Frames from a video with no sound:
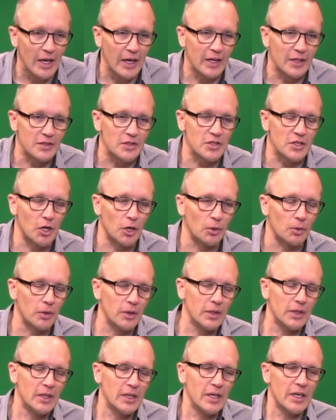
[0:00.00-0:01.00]
And
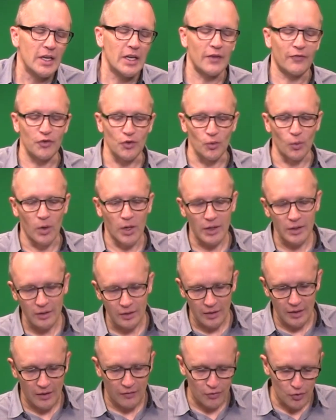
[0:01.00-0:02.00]
so if you want
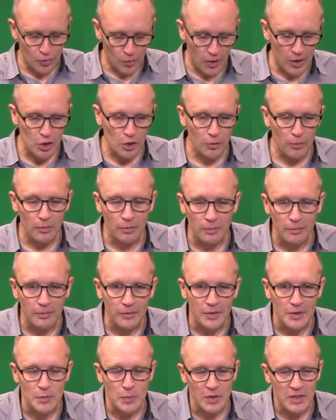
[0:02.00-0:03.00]

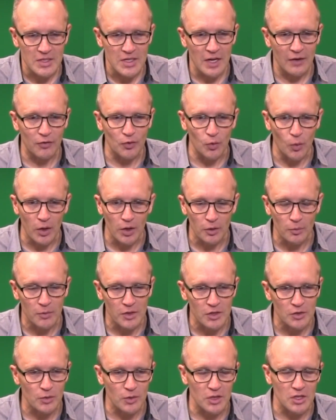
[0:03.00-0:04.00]
it's been said, if you want your
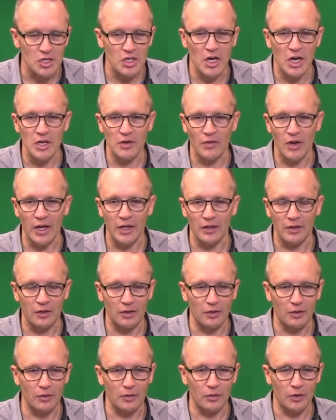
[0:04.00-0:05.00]
ministry to shine, you've got
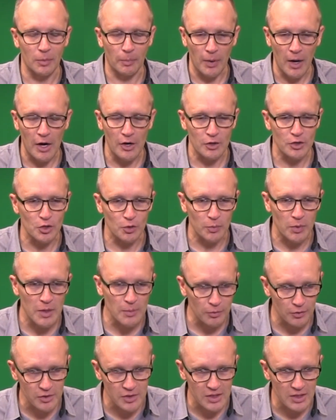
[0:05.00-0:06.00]
to polish your
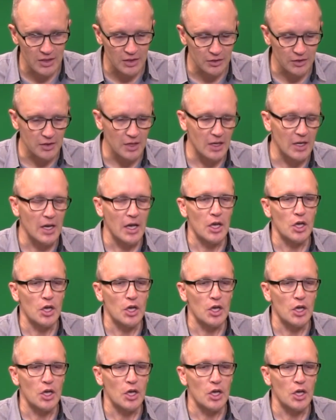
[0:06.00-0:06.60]
people skills.